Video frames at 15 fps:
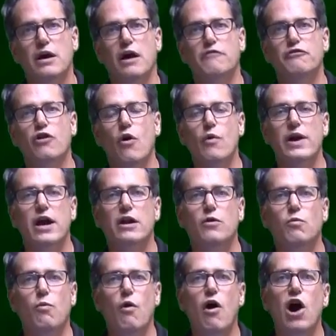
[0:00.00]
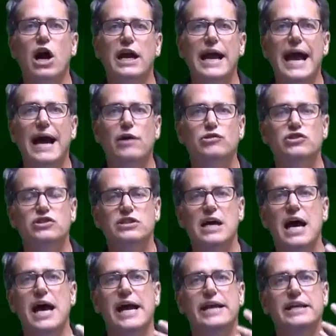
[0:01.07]
of going on a walk
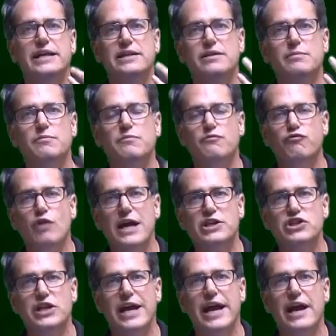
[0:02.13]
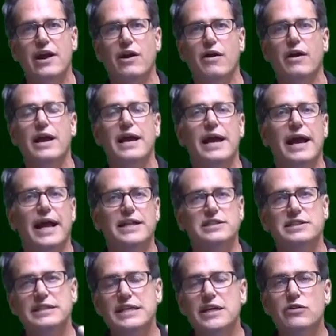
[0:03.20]
outside in the fresh air and
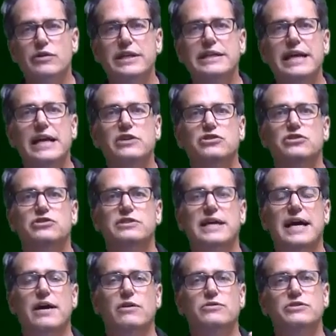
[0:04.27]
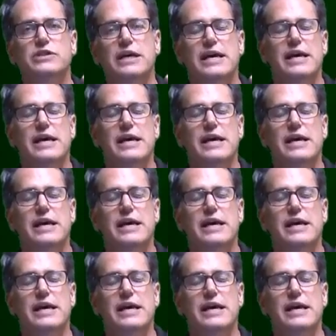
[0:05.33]
hearing nature sounds,